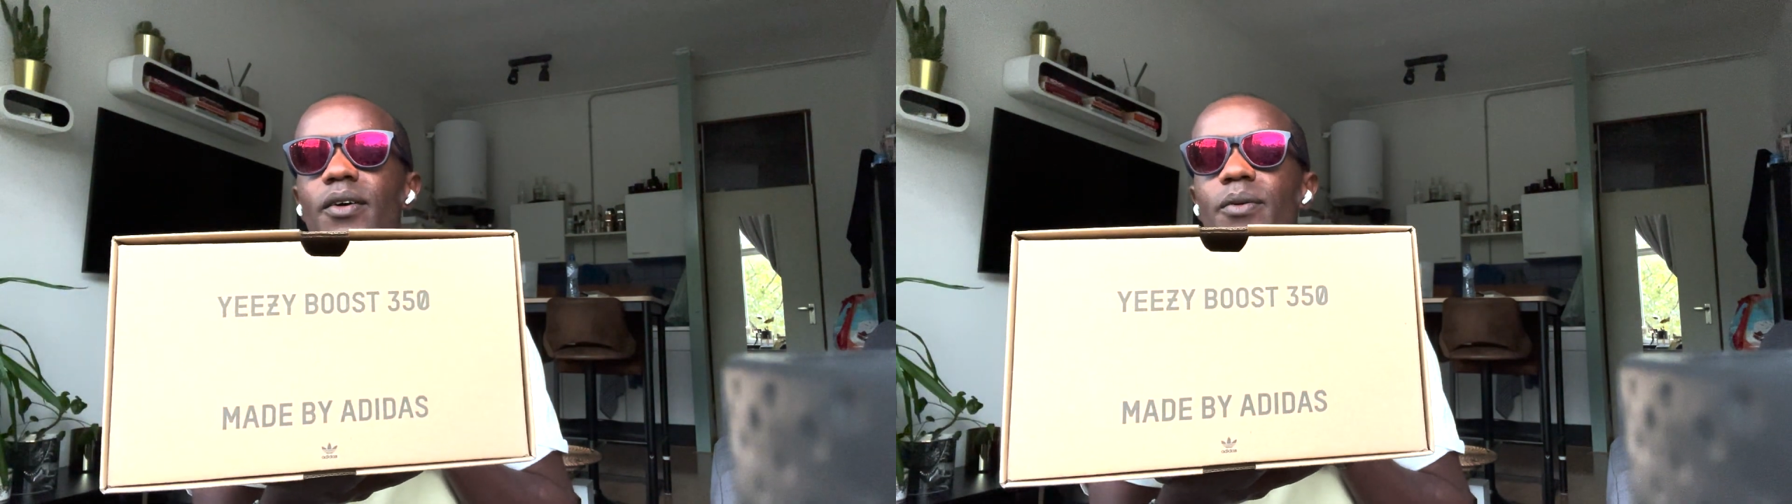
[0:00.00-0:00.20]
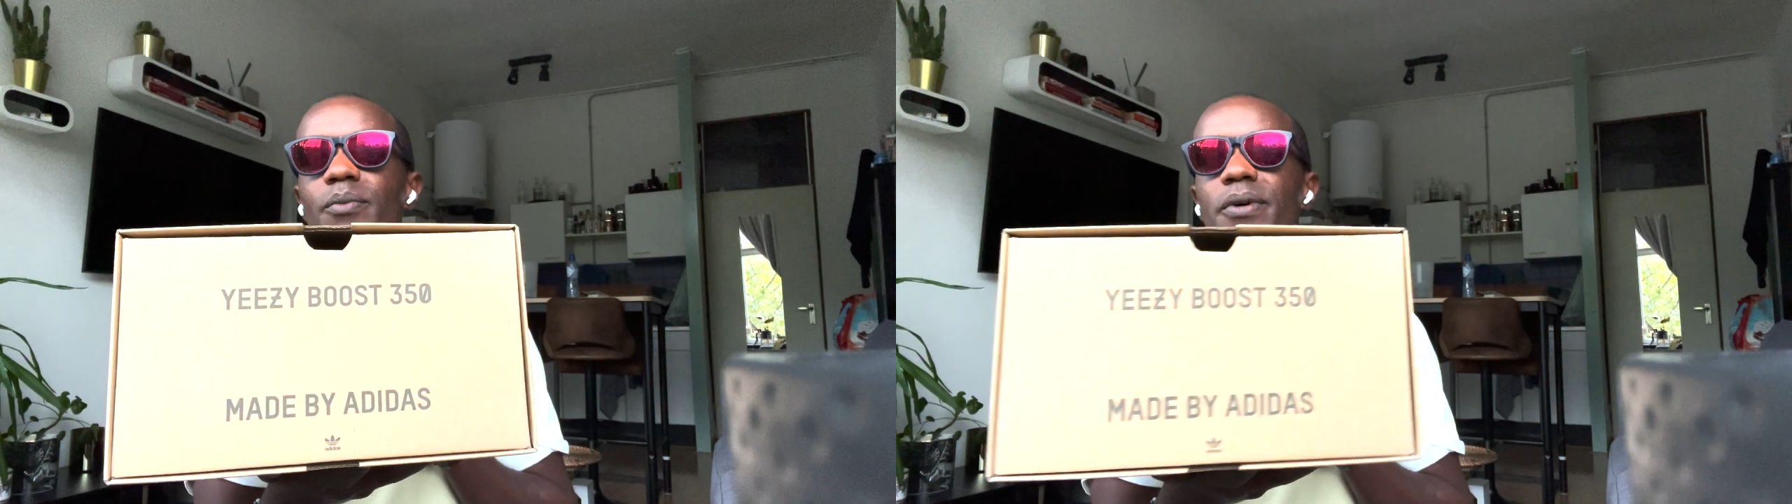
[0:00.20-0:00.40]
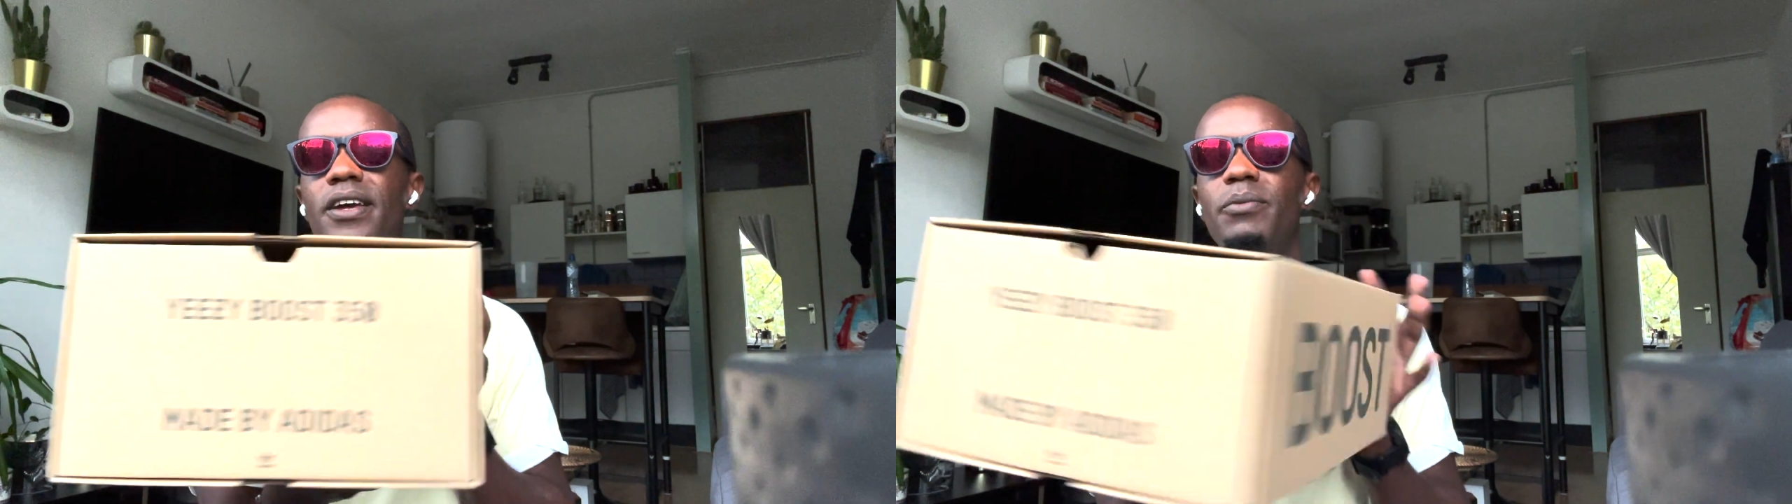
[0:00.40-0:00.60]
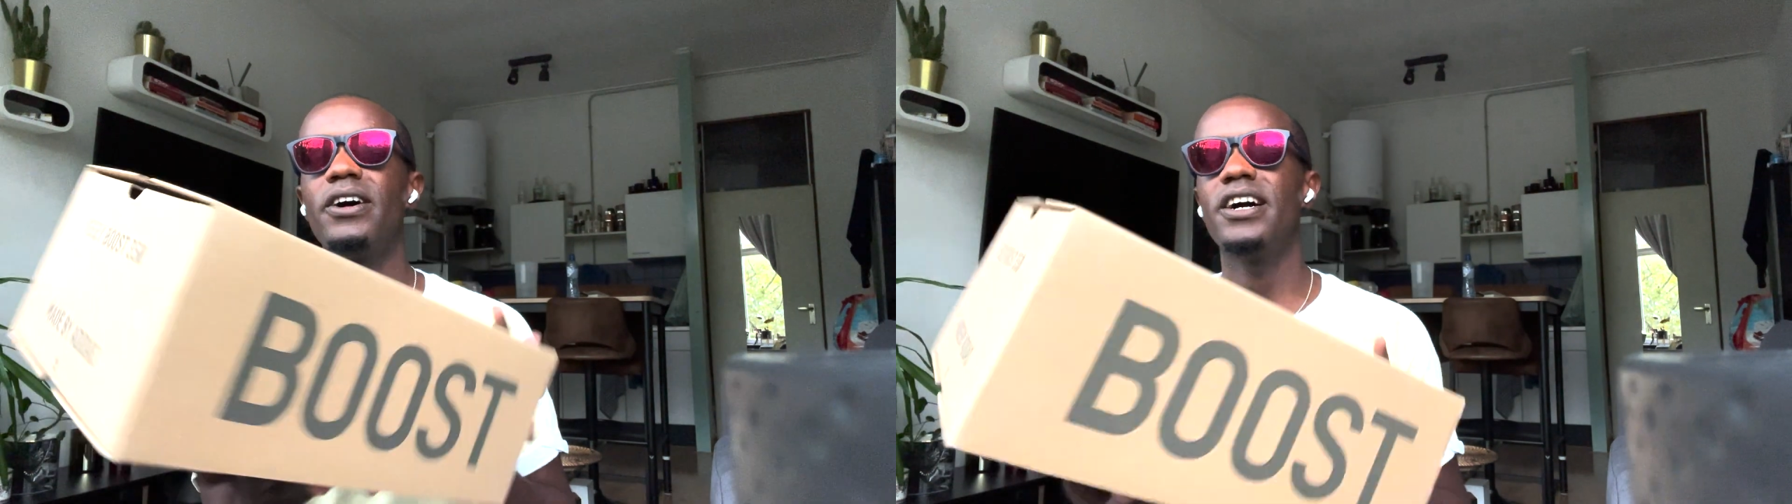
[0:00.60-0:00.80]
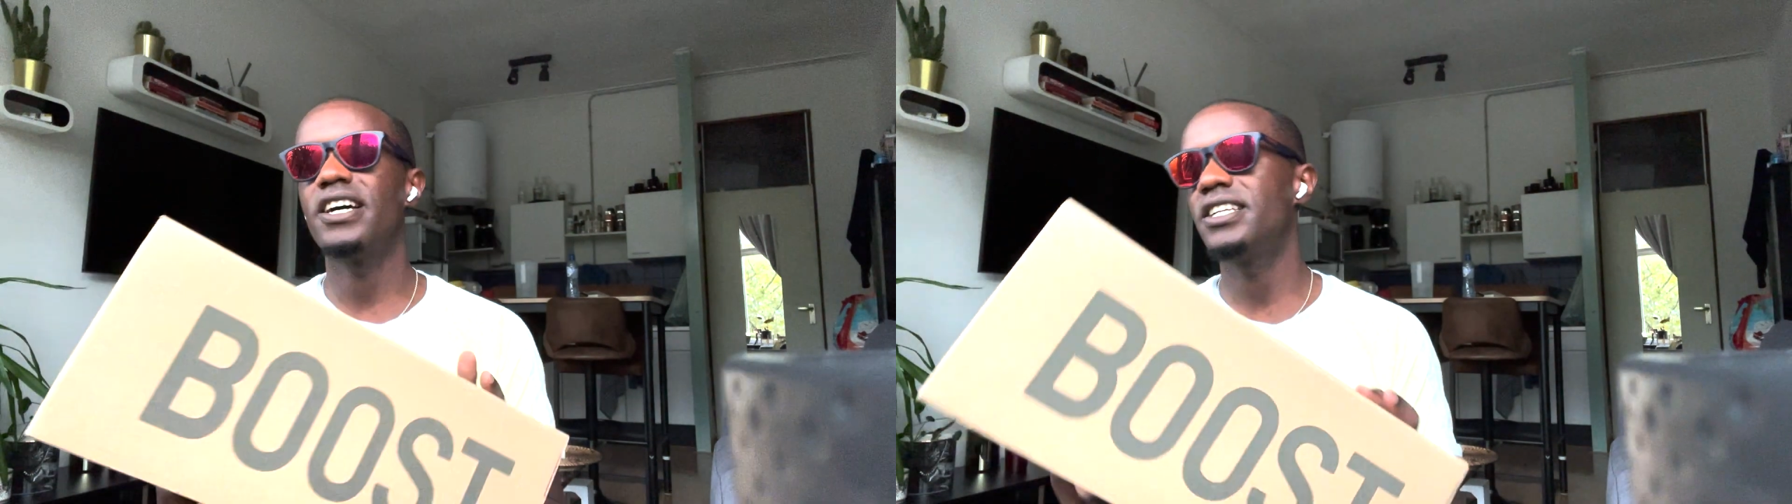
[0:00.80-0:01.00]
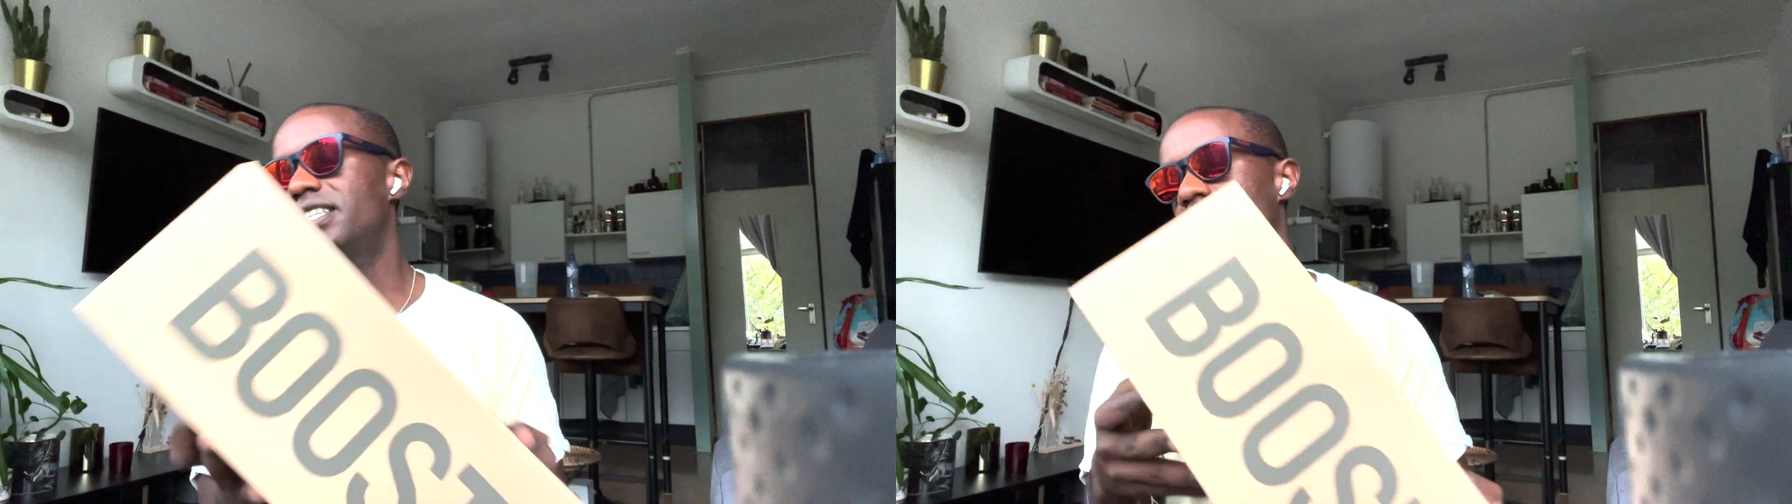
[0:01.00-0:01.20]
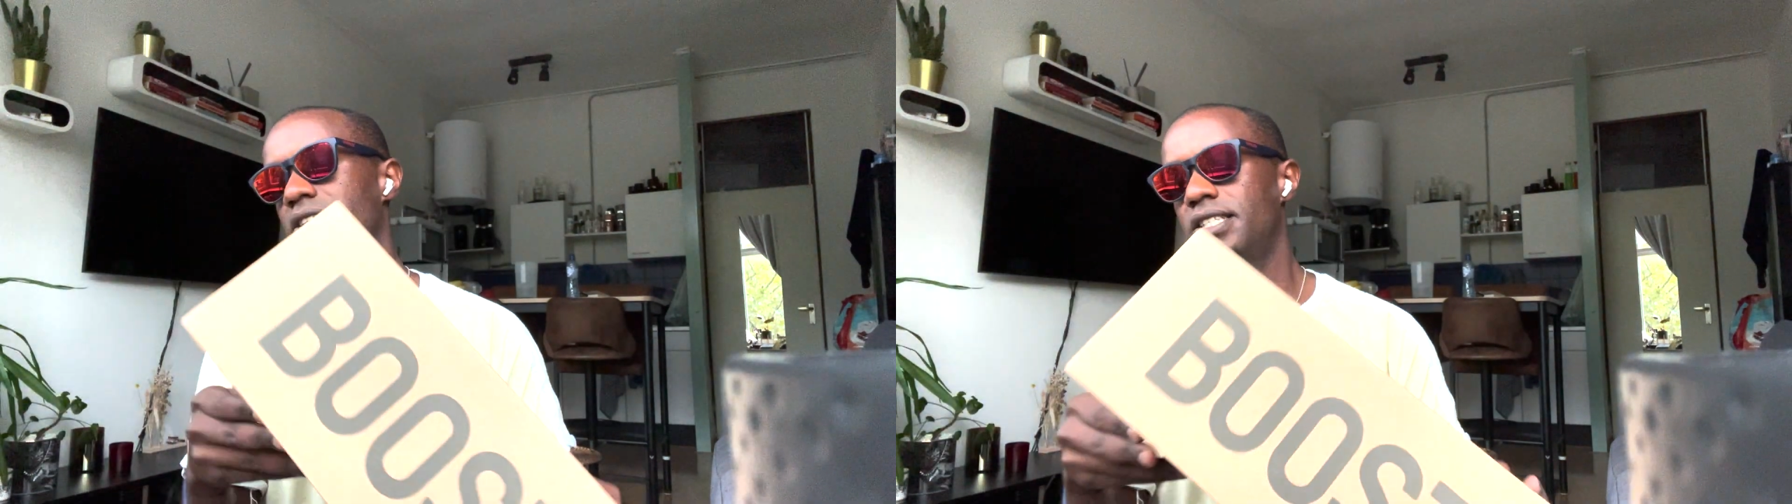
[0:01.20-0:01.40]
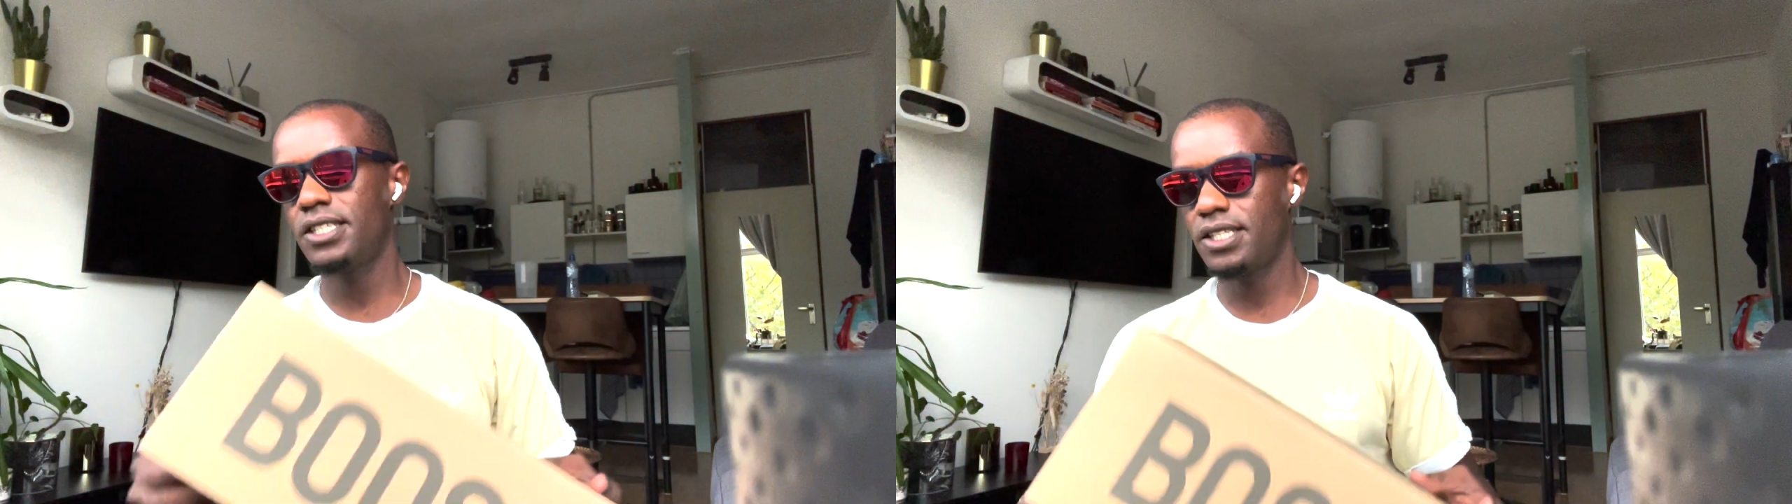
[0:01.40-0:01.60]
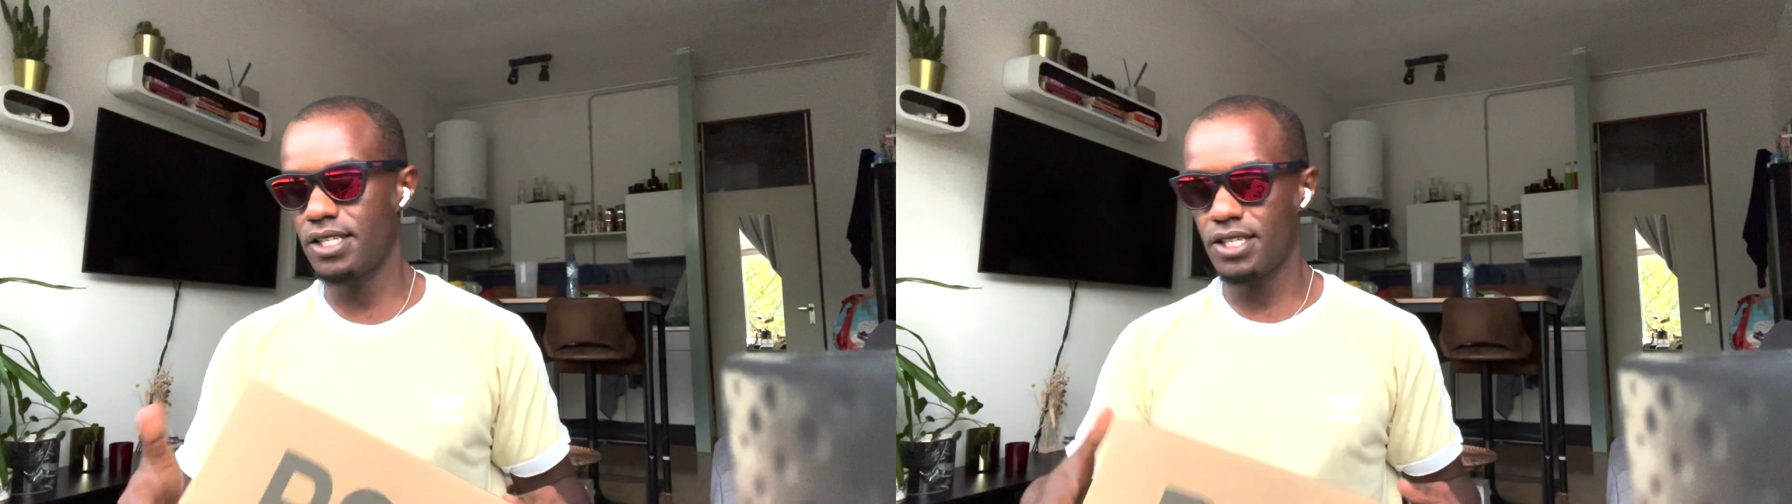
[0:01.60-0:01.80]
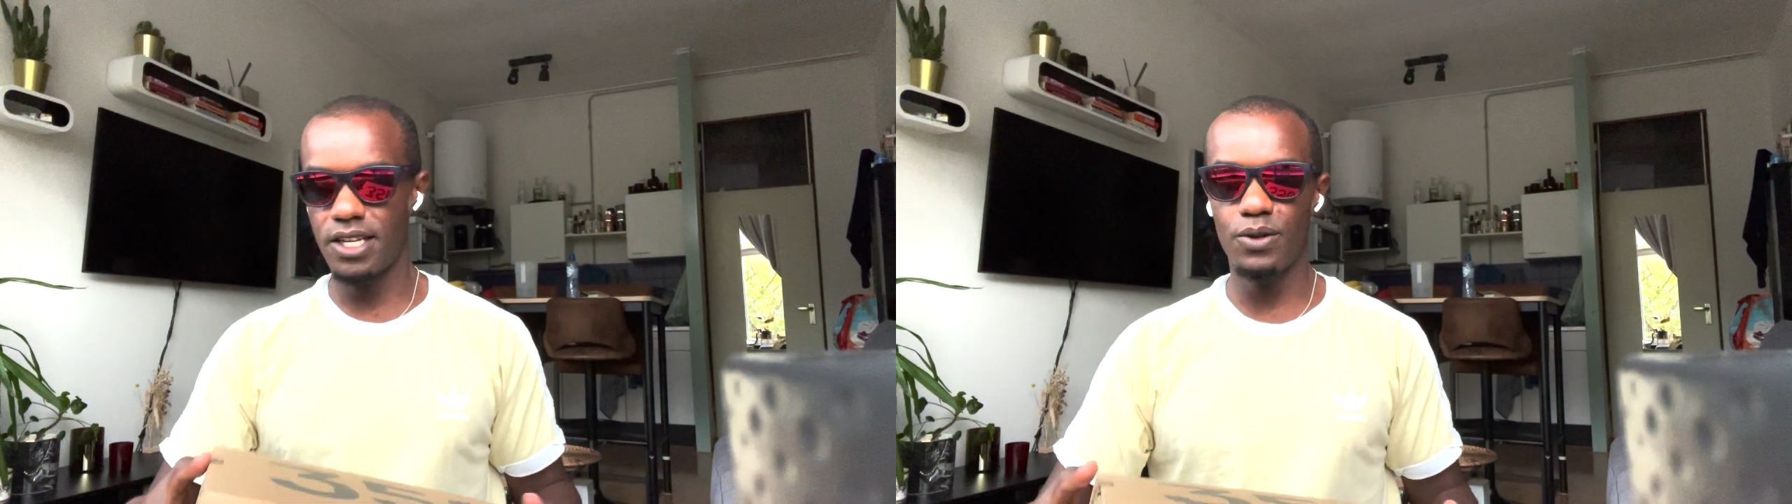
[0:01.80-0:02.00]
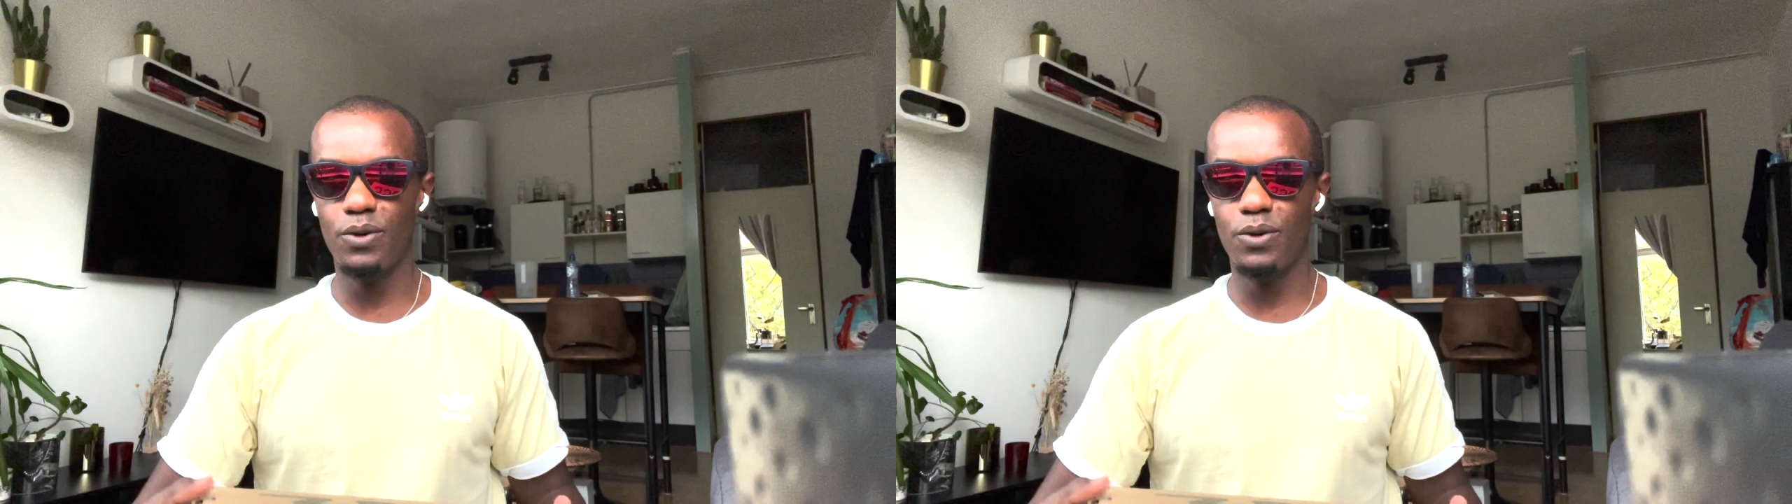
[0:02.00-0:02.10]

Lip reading: made by Adidas and